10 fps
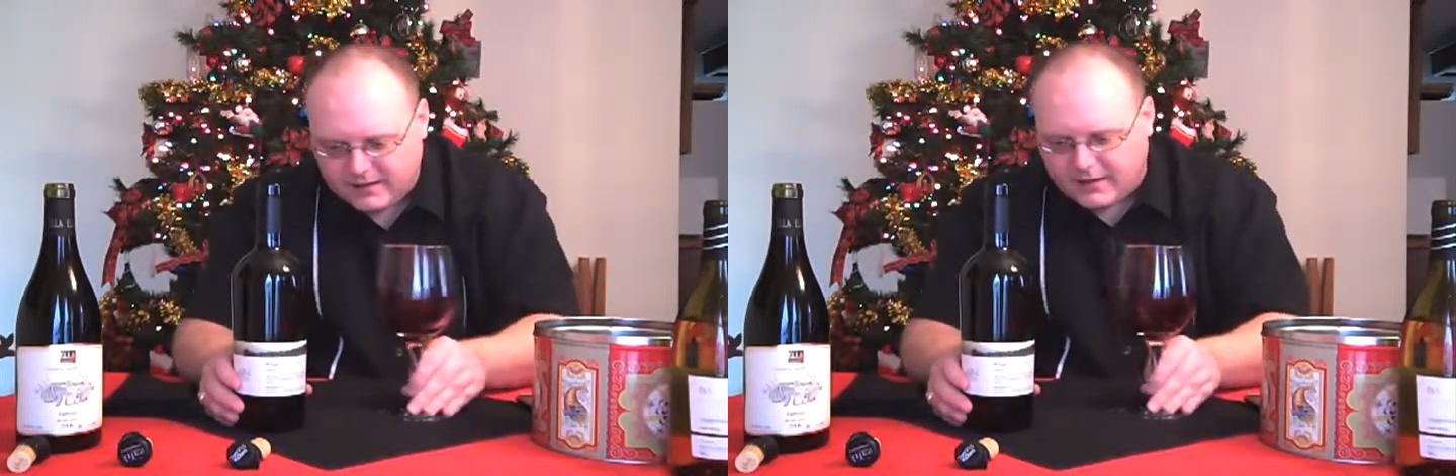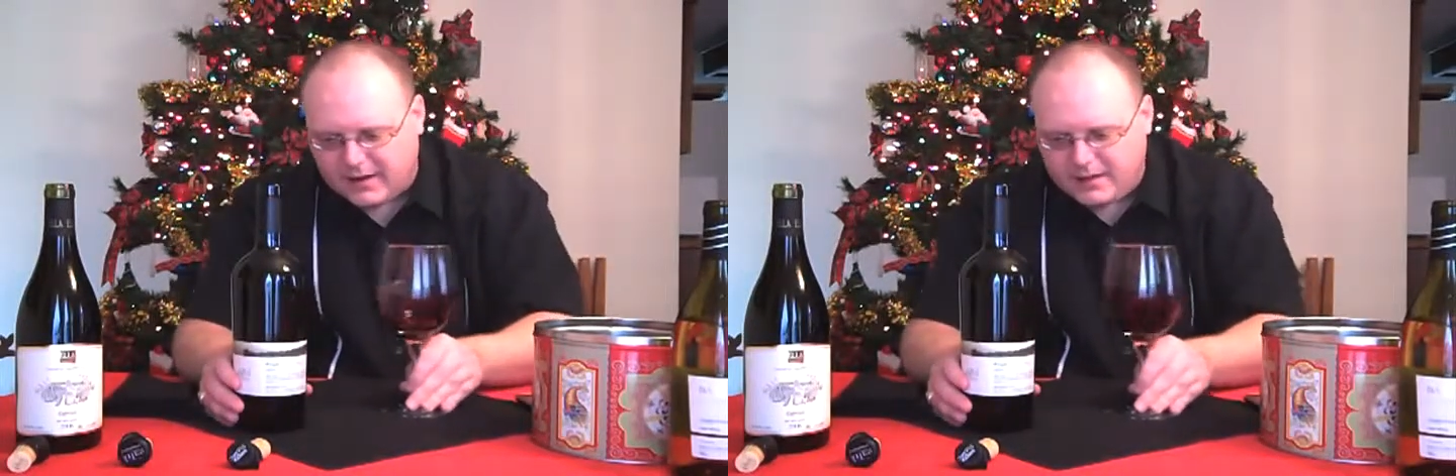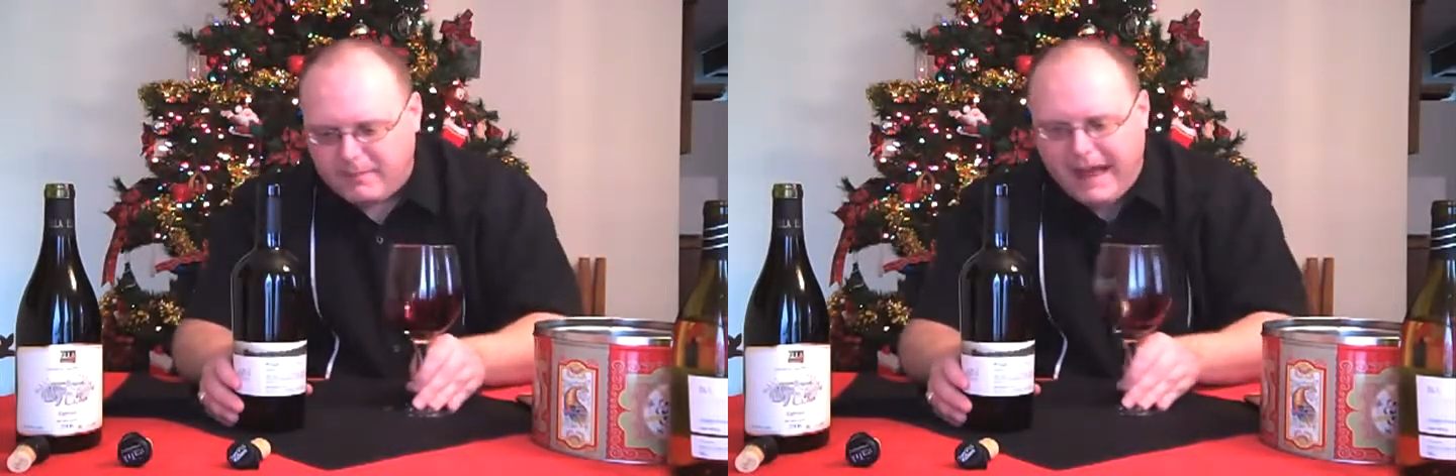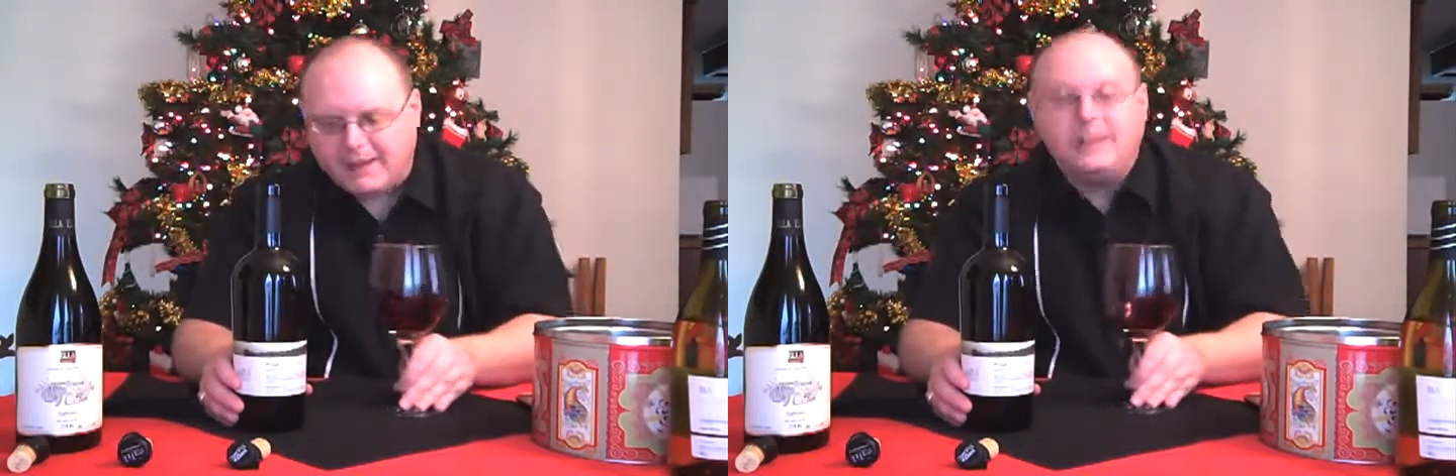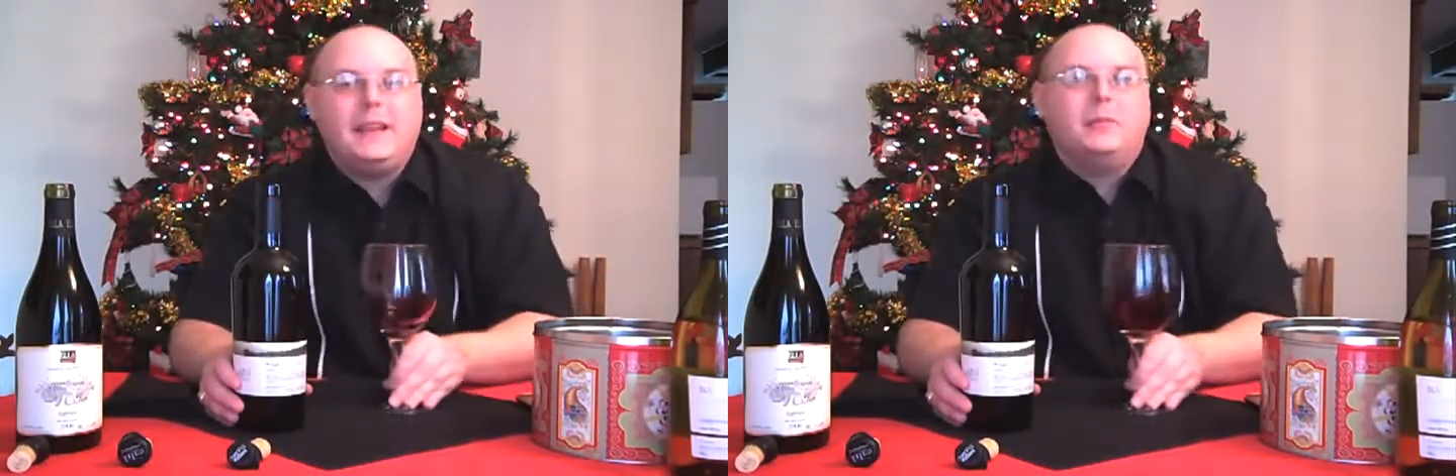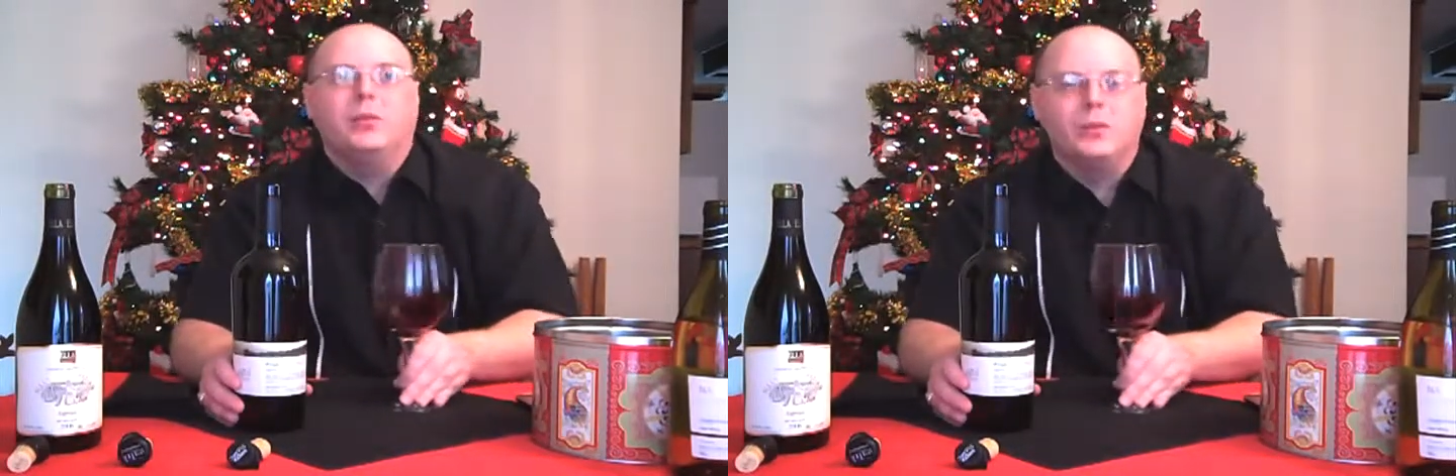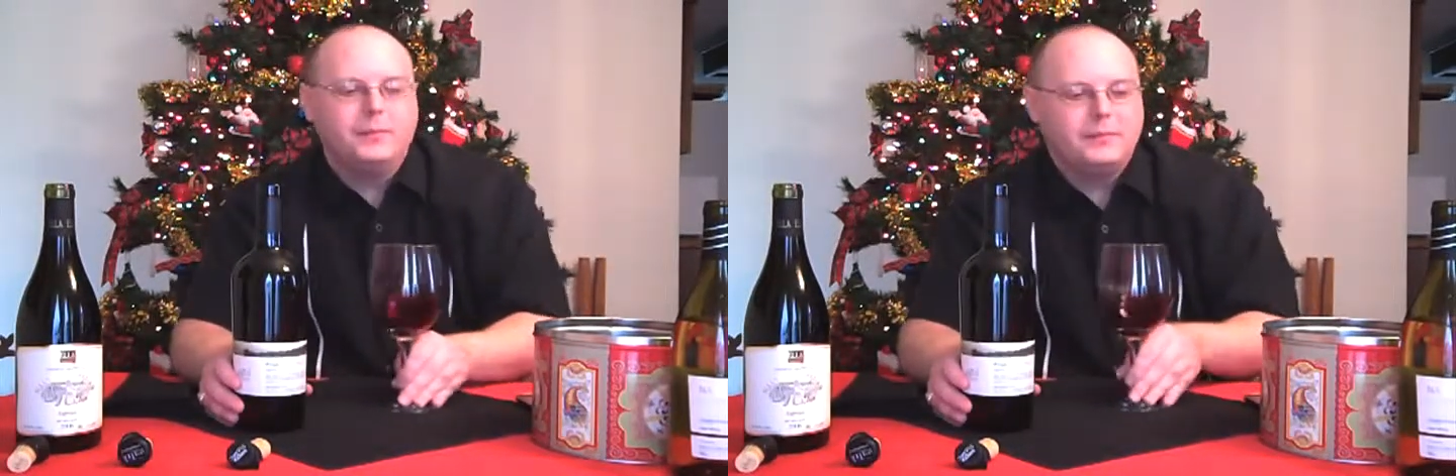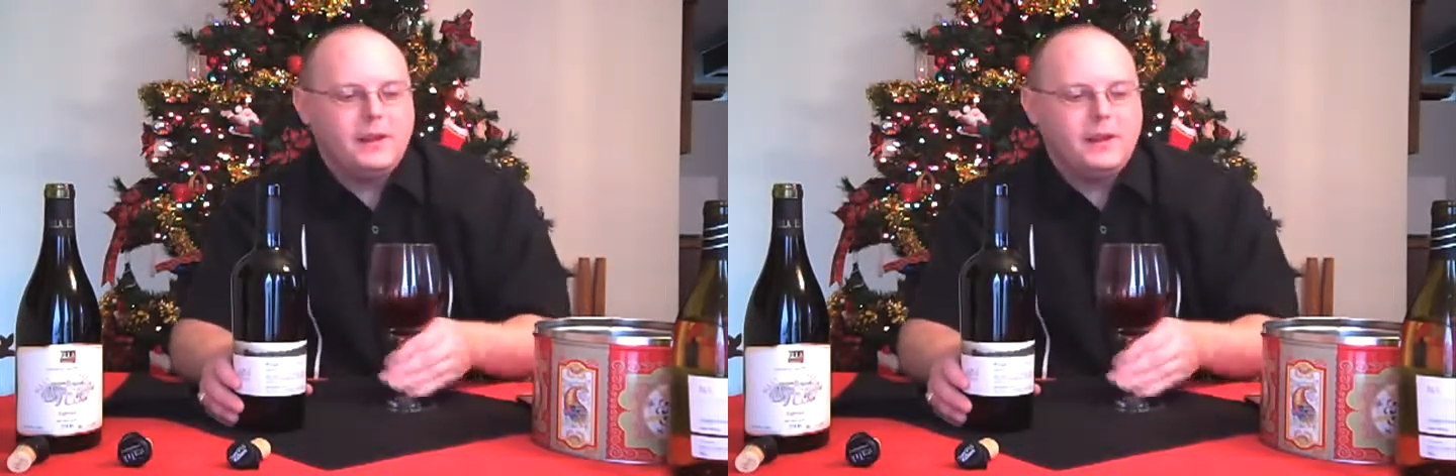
on the back label.